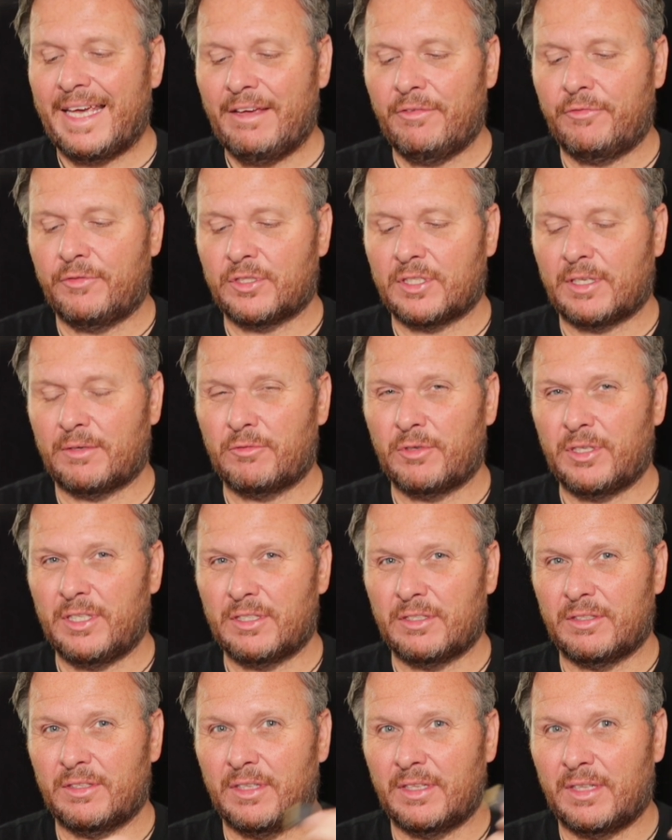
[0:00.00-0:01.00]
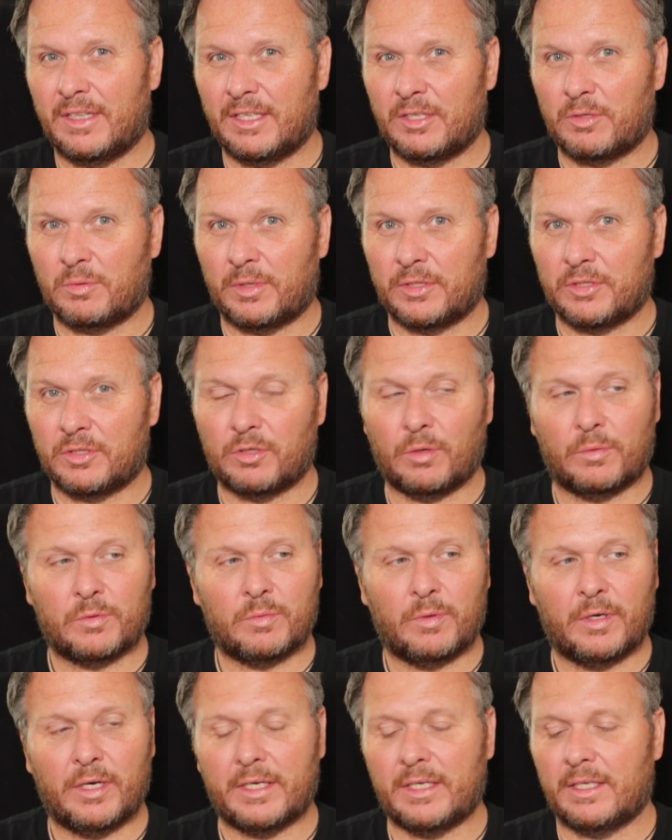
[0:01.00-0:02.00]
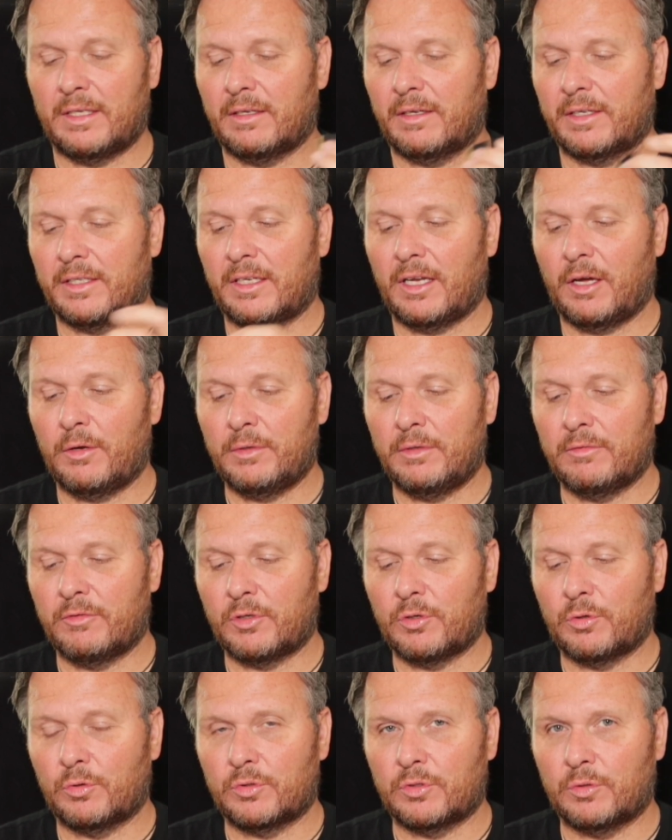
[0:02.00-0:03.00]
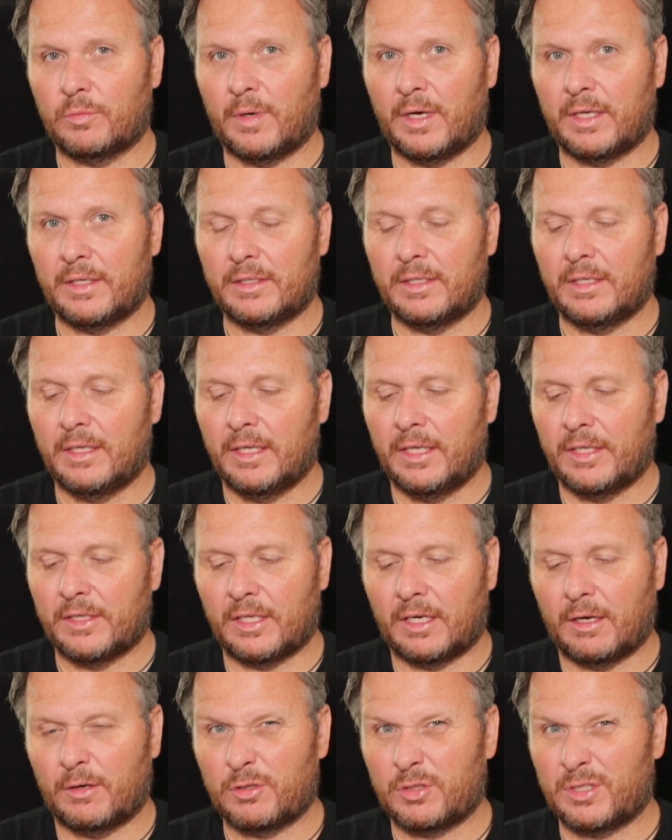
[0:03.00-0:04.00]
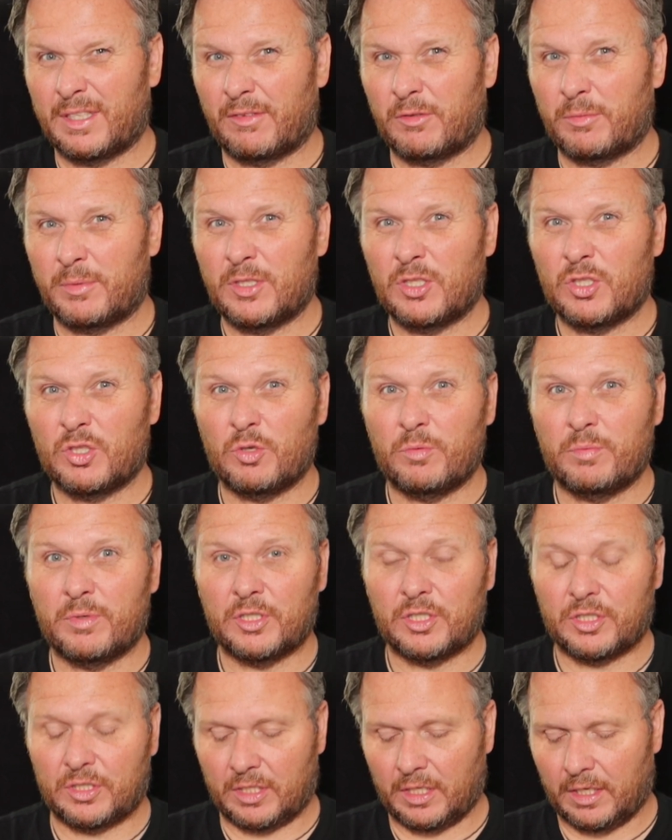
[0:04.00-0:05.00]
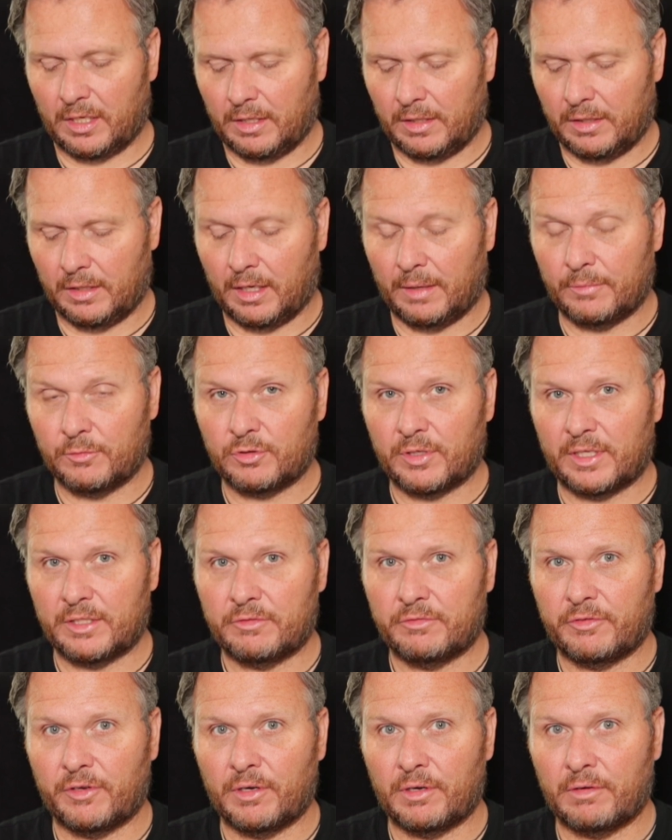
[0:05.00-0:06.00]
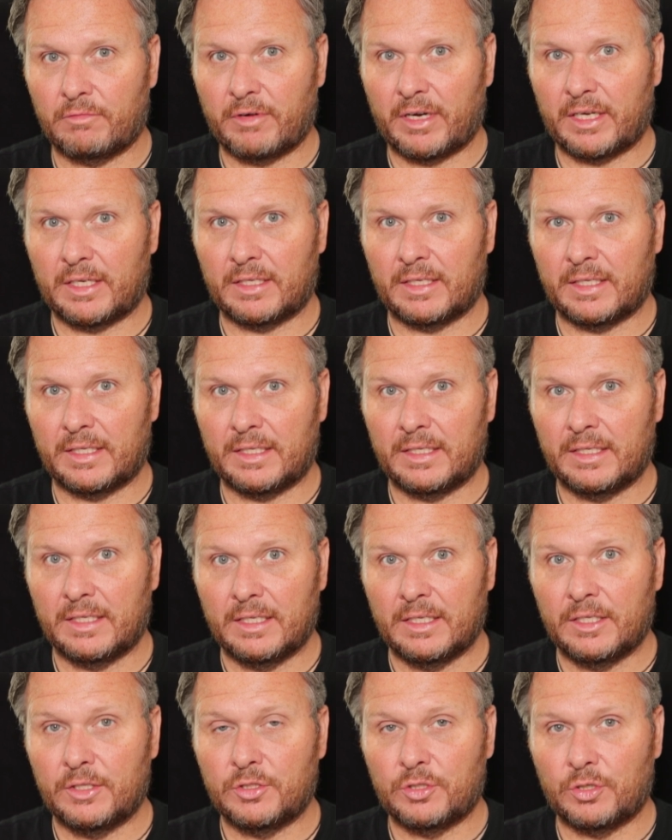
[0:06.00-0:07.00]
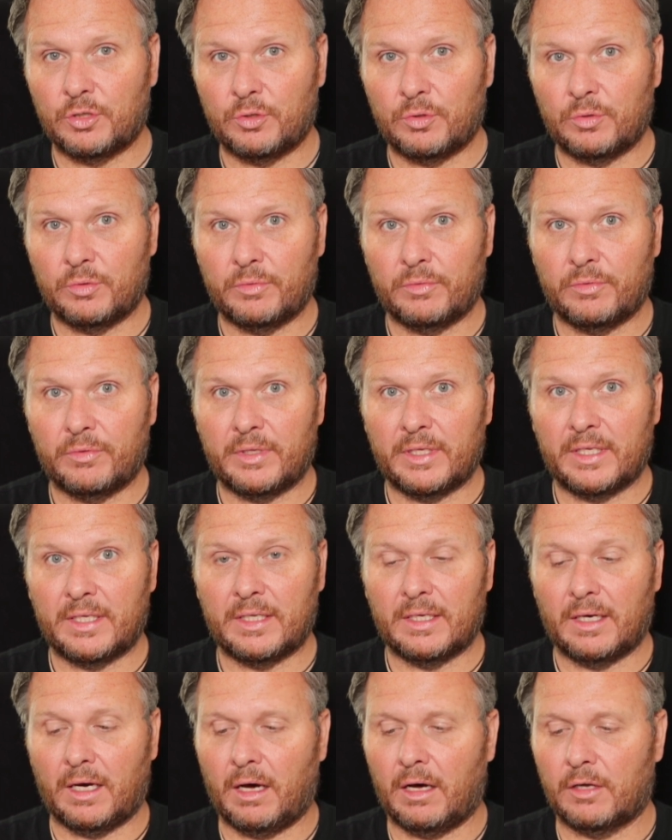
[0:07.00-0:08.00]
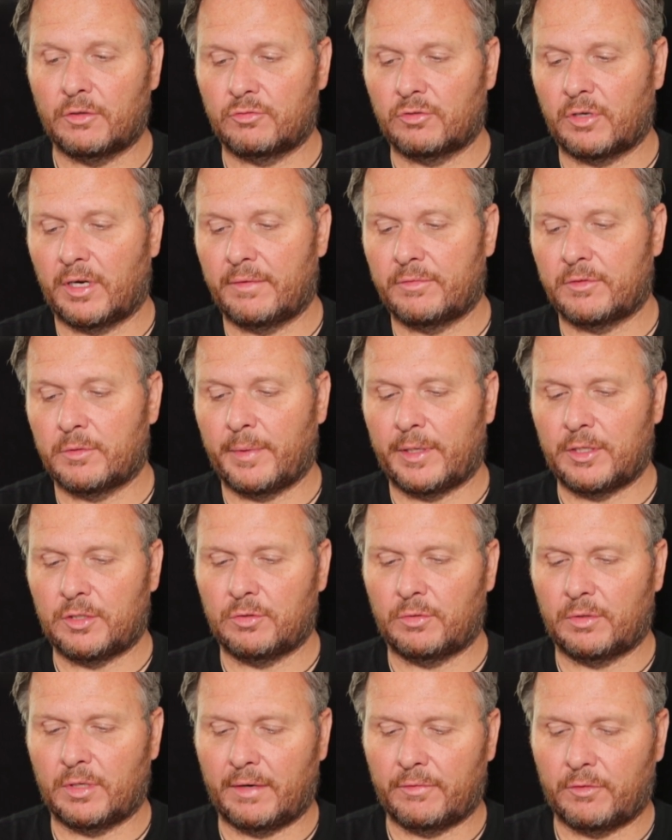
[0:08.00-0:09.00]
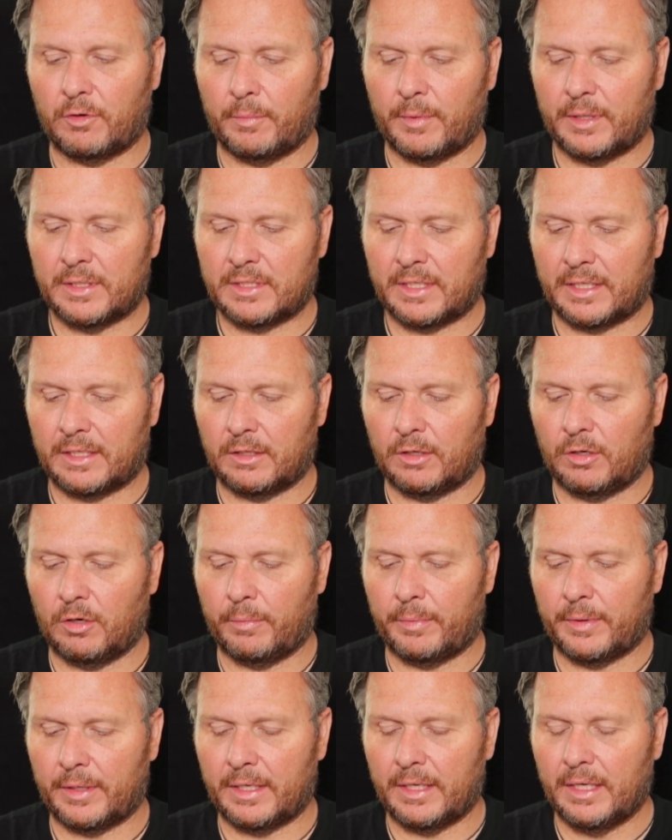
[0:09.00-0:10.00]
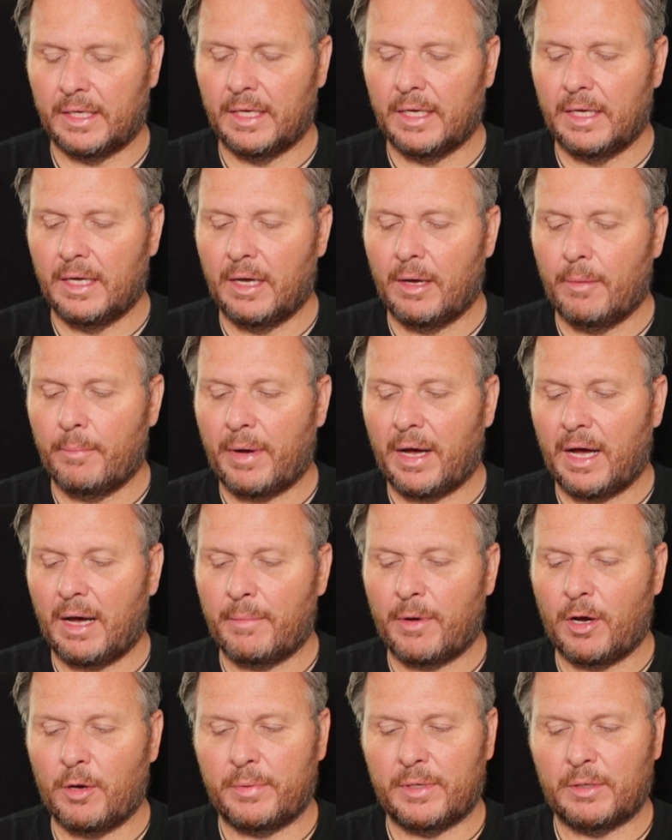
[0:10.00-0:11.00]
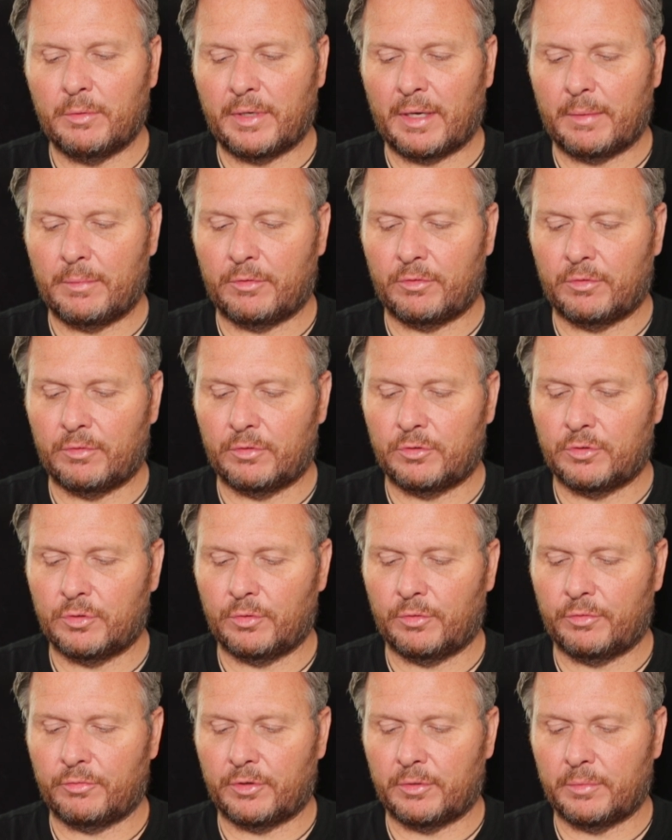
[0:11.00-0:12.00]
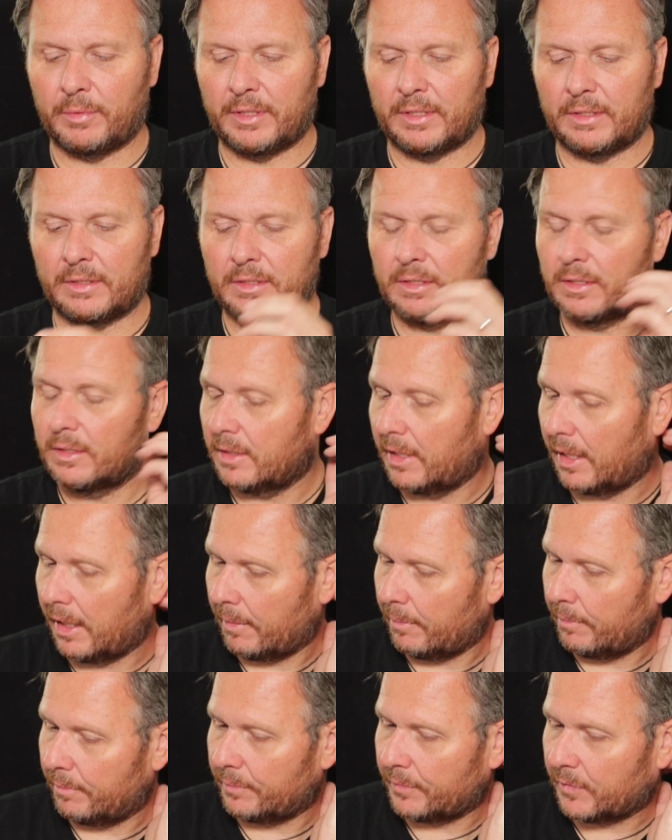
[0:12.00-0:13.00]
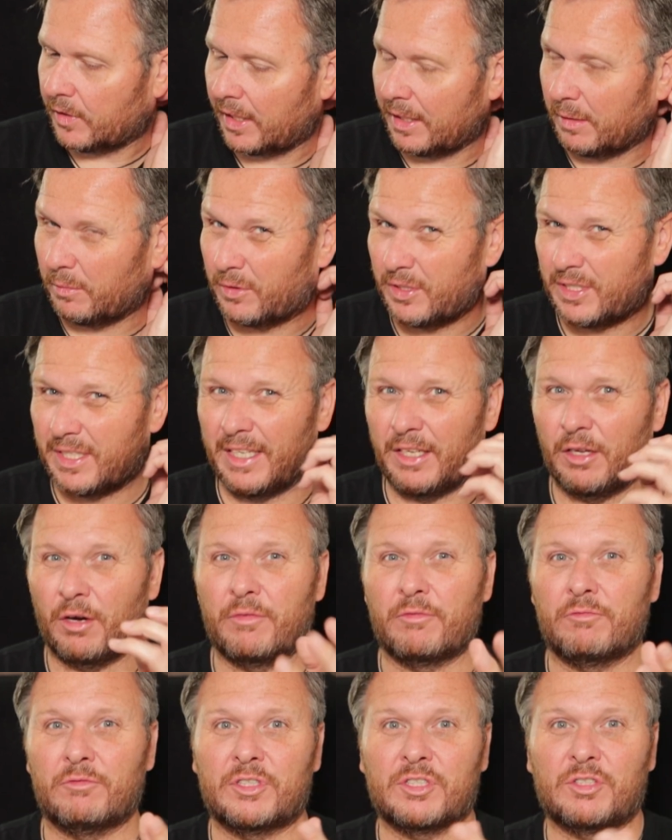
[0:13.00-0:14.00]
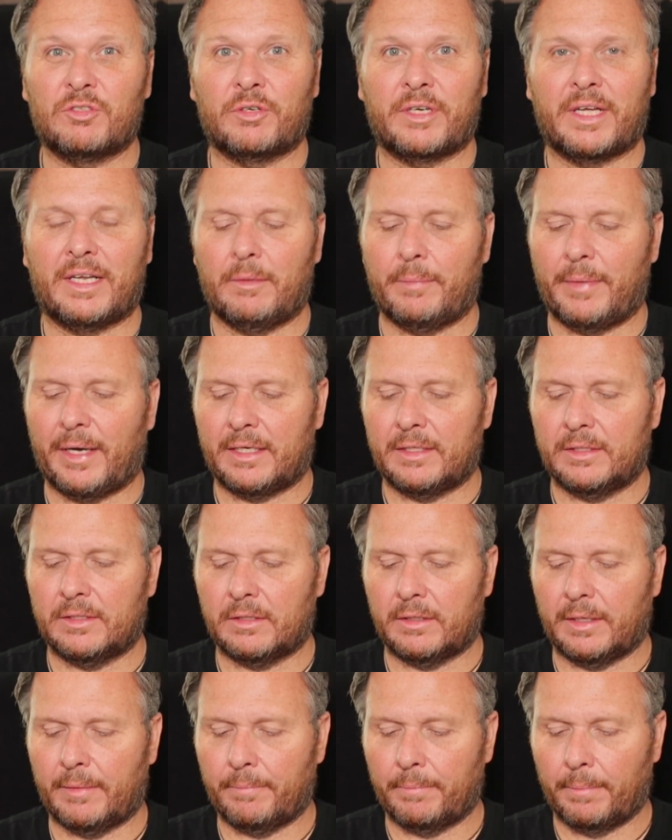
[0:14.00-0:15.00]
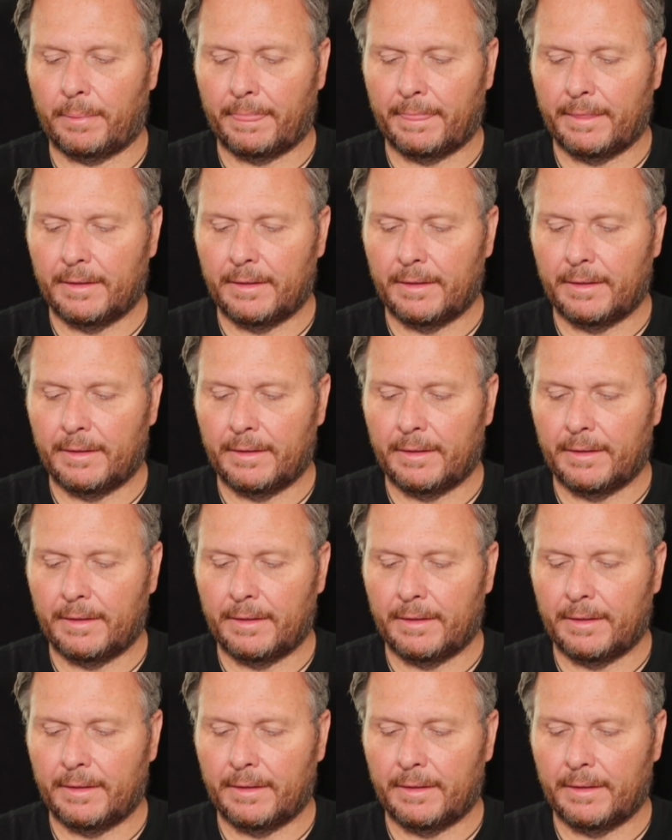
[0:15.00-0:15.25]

If for some reason this one stops working and I can only record to one then I'll just have to be super certain that I'm transferring regularly to the hard drive to make sure that I've got my second copy but I'm hoping it will get me through the two or three weeks. Um, I didn't want to send it off and risk not getting it back in time.